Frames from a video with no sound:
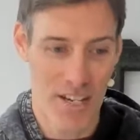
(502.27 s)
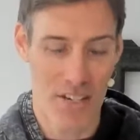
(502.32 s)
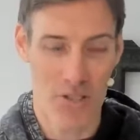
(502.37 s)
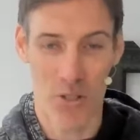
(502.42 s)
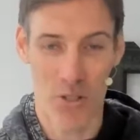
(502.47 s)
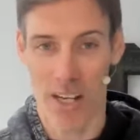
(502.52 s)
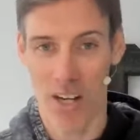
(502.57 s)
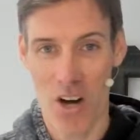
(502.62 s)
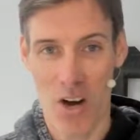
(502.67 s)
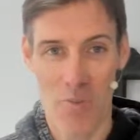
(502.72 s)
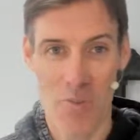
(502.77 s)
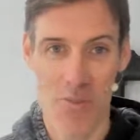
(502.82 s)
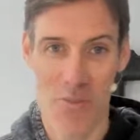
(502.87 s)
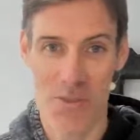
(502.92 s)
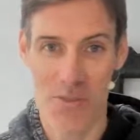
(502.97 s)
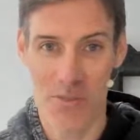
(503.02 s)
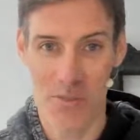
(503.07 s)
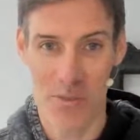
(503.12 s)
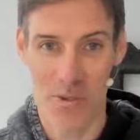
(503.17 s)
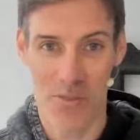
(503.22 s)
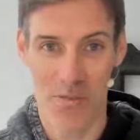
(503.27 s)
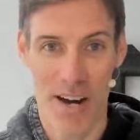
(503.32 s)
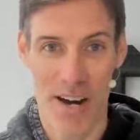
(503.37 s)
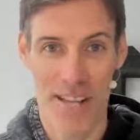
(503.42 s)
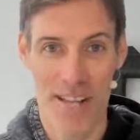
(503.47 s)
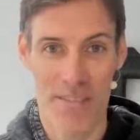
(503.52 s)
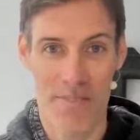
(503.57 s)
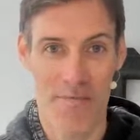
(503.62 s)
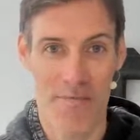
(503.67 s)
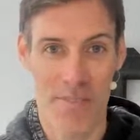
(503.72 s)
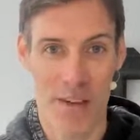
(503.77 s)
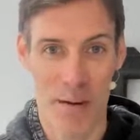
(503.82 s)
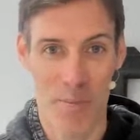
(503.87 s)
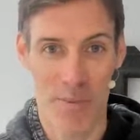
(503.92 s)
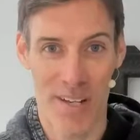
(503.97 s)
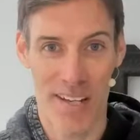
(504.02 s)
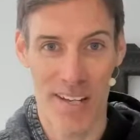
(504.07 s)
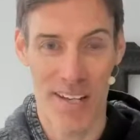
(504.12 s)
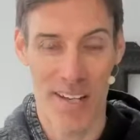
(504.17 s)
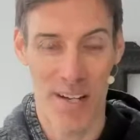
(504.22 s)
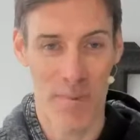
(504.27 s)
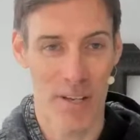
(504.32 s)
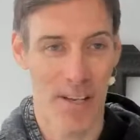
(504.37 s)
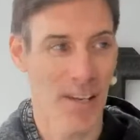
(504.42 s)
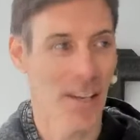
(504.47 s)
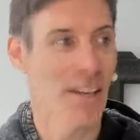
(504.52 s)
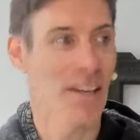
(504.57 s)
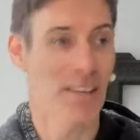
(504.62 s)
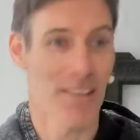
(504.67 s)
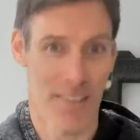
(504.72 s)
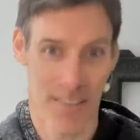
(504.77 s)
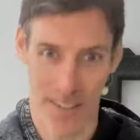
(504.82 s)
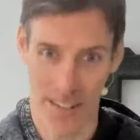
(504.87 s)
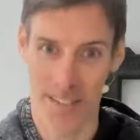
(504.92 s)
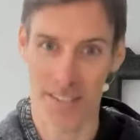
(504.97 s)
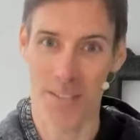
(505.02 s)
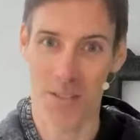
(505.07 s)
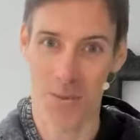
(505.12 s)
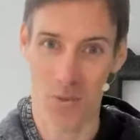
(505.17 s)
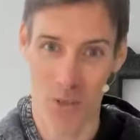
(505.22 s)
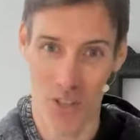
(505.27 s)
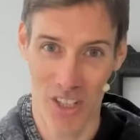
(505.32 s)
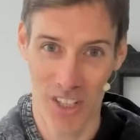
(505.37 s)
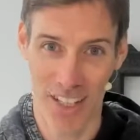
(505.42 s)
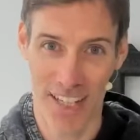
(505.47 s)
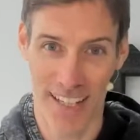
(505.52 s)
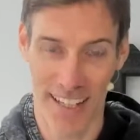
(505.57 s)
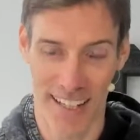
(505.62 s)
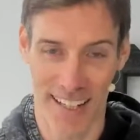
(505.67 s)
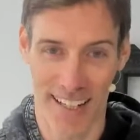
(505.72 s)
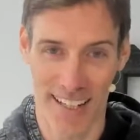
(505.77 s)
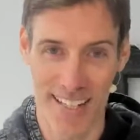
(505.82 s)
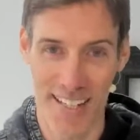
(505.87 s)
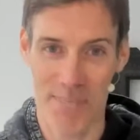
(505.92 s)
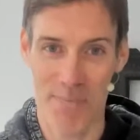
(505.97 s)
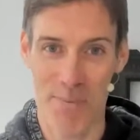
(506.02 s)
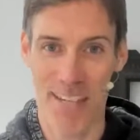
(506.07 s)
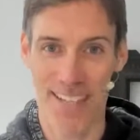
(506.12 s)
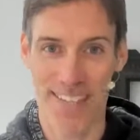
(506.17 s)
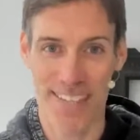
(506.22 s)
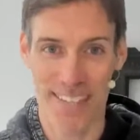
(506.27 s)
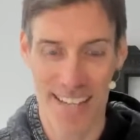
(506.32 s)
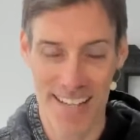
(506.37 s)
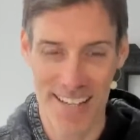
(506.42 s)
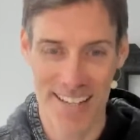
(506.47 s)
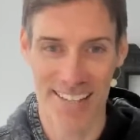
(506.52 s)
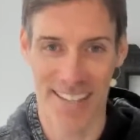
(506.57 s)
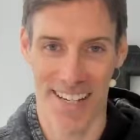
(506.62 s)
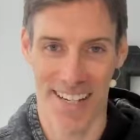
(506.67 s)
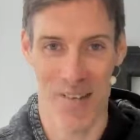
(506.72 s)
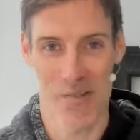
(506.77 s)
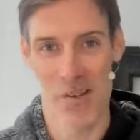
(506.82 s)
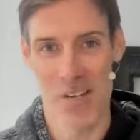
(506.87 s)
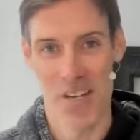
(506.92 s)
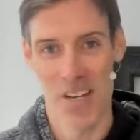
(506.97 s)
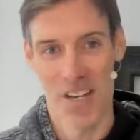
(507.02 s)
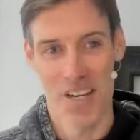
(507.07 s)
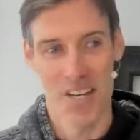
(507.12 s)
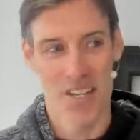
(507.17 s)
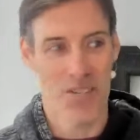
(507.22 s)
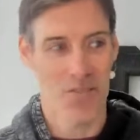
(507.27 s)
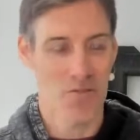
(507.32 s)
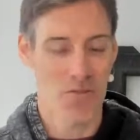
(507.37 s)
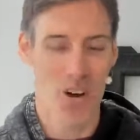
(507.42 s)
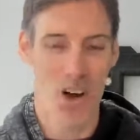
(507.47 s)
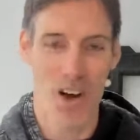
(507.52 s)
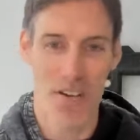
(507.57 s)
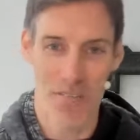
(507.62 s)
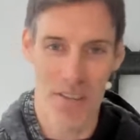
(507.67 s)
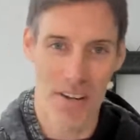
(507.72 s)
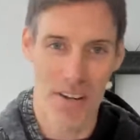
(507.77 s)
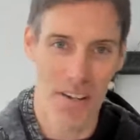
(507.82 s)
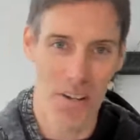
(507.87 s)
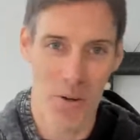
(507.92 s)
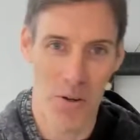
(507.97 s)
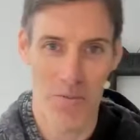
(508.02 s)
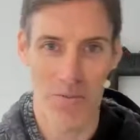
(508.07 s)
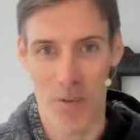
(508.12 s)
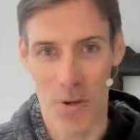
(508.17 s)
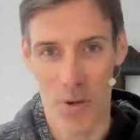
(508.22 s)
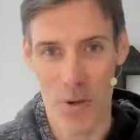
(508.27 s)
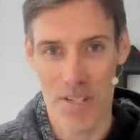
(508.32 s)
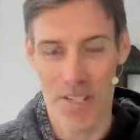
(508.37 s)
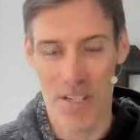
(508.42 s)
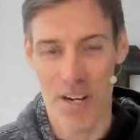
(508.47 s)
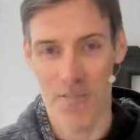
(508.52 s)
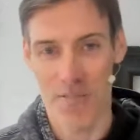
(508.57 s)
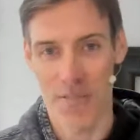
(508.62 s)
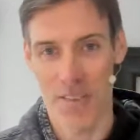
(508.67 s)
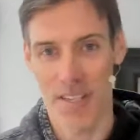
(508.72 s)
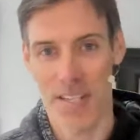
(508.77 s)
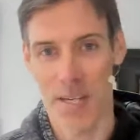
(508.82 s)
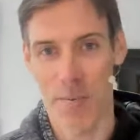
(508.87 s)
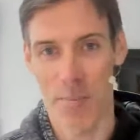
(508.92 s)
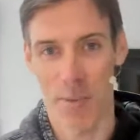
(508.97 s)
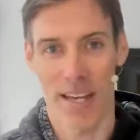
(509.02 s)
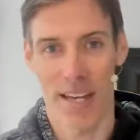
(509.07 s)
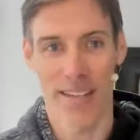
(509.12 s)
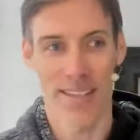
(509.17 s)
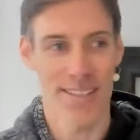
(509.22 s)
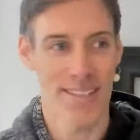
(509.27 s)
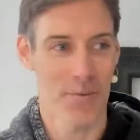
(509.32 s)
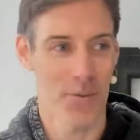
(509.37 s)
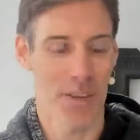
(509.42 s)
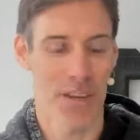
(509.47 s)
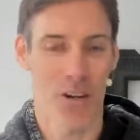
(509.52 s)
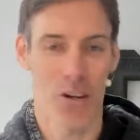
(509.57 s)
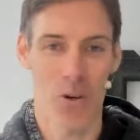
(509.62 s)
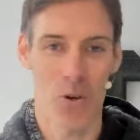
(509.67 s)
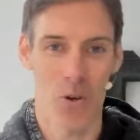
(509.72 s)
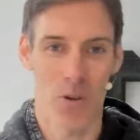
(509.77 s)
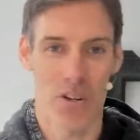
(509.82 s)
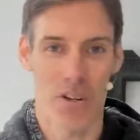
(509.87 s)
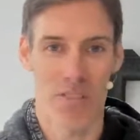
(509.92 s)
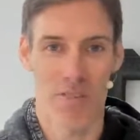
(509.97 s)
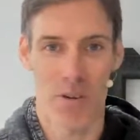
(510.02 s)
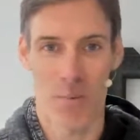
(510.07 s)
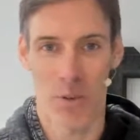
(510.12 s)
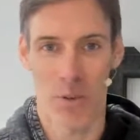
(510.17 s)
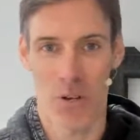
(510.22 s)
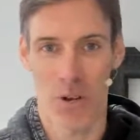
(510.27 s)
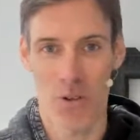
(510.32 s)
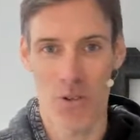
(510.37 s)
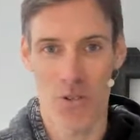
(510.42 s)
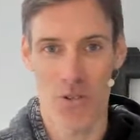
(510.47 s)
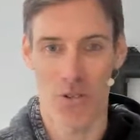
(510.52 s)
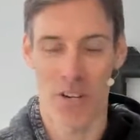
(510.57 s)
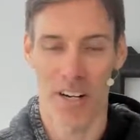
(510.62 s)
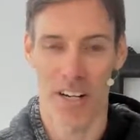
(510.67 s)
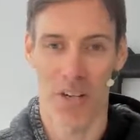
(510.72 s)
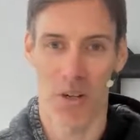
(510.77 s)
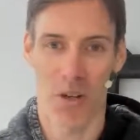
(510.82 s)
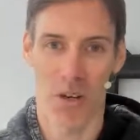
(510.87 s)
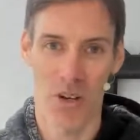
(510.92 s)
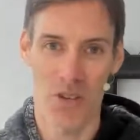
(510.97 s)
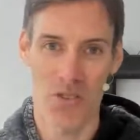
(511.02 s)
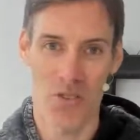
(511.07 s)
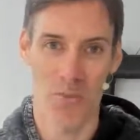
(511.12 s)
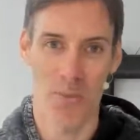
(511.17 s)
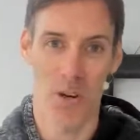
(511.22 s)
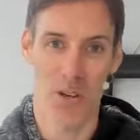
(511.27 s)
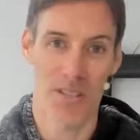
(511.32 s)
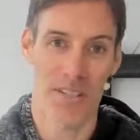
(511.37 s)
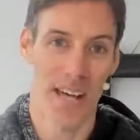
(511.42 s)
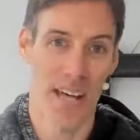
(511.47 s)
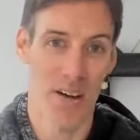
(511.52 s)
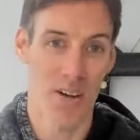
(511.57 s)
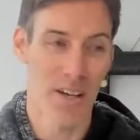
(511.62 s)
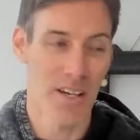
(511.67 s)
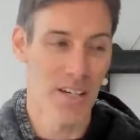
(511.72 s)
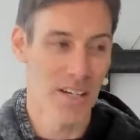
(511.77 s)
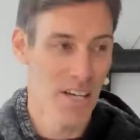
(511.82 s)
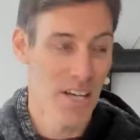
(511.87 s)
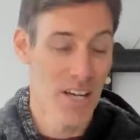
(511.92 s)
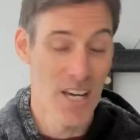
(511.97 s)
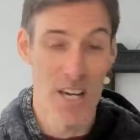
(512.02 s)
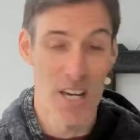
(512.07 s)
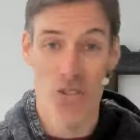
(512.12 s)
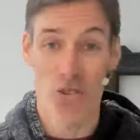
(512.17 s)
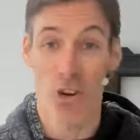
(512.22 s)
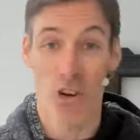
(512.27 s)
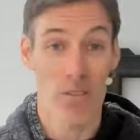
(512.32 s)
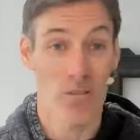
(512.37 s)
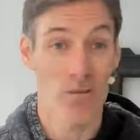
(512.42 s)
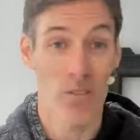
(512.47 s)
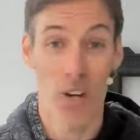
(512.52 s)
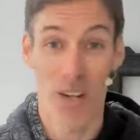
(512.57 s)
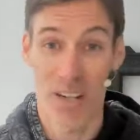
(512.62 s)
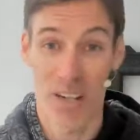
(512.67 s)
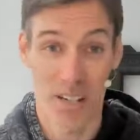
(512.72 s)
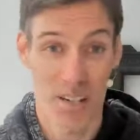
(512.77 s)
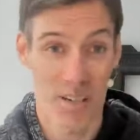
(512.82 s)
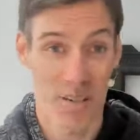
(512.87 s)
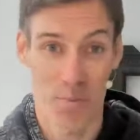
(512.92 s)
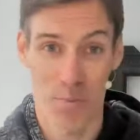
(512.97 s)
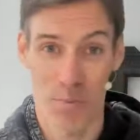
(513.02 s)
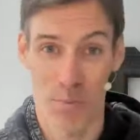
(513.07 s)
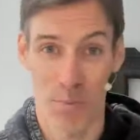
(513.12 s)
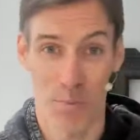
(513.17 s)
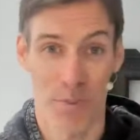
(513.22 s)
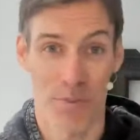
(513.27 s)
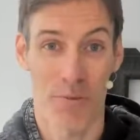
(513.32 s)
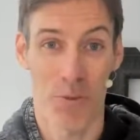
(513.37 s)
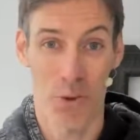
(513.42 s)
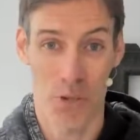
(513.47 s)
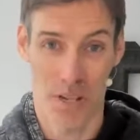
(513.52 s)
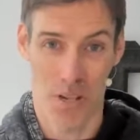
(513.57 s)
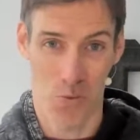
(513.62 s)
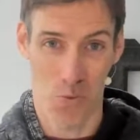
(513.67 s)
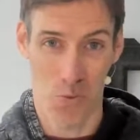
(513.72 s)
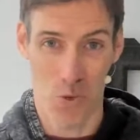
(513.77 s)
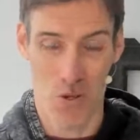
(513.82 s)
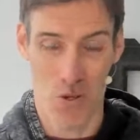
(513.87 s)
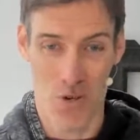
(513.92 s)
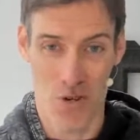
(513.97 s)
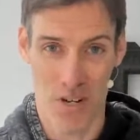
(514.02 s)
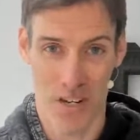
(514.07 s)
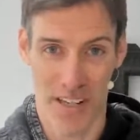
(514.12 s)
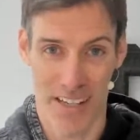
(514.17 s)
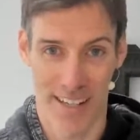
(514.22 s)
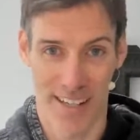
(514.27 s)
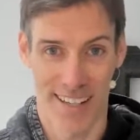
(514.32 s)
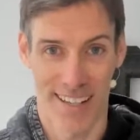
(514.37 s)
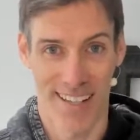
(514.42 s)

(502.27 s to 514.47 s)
You'll get compliments from your friends and family, and you'll be like, this is working. This makes sense now. So rather than going and throwing yourself in the deep end with that all or nothing approach, trying to go 100 miles an hour, trying to run before you can walk.